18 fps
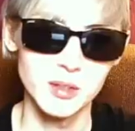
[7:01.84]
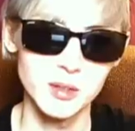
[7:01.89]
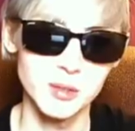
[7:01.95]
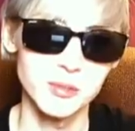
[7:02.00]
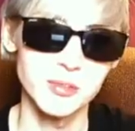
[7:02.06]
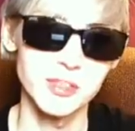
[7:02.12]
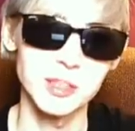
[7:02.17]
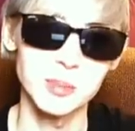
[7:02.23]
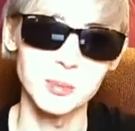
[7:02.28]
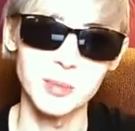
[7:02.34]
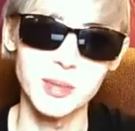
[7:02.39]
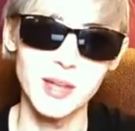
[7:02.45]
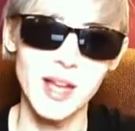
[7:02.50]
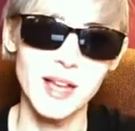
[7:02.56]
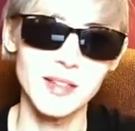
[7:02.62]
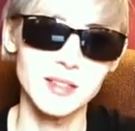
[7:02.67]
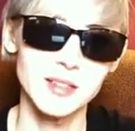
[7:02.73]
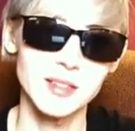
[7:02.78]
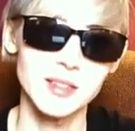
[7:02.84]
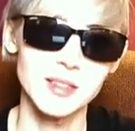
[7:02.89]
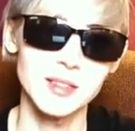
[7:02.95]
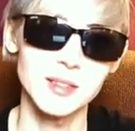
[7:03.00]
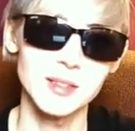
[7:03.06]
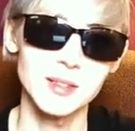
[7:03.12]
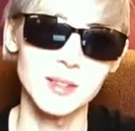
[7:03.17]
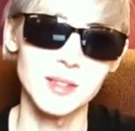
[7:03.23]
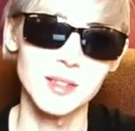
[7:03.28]
to feel
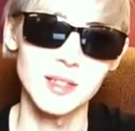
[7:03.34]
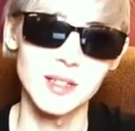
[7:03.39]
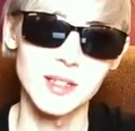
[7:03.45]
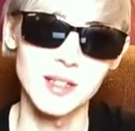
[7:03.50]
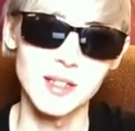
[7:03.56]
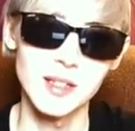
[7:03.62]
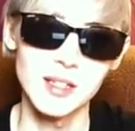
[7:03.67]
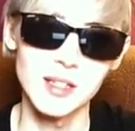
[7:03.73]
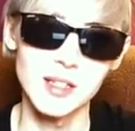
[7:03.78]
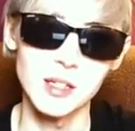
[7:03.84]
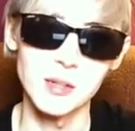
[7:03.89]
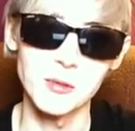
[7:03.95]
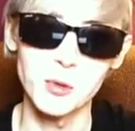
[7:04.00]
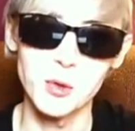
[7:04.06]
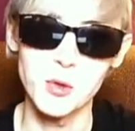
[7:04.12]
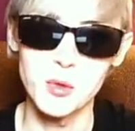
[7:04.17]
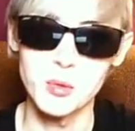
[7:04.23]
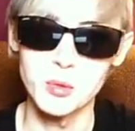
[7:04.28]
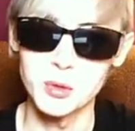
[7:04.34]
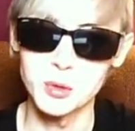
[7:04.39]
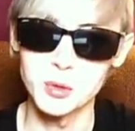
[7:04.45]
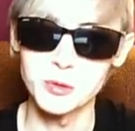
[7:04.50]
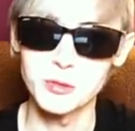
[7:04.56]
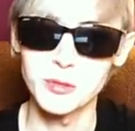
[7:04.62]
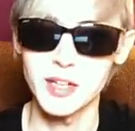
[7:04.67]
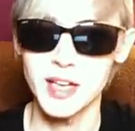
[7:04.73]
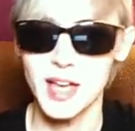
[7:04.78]
blessed and for the
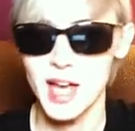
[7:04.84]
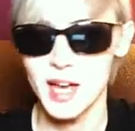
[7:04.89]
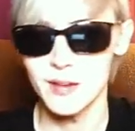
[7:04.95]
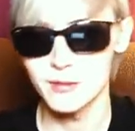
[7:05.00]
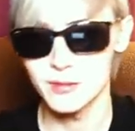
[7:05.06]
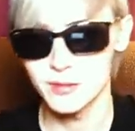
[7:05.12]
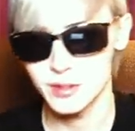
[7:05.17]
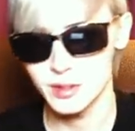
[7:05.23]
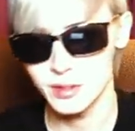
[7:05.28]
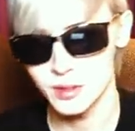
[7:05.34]
roof I have